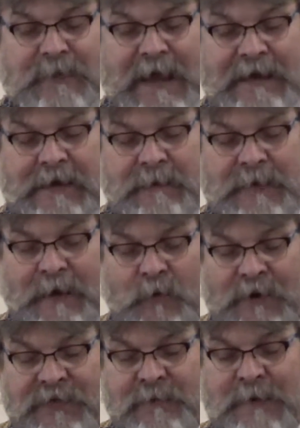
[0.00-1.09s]
panic about
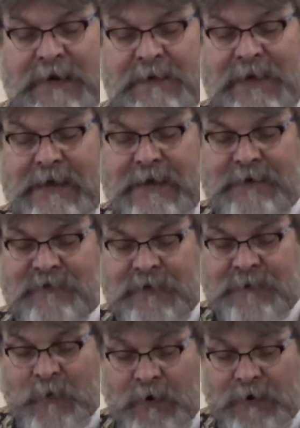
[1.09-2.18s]
where the money may come from,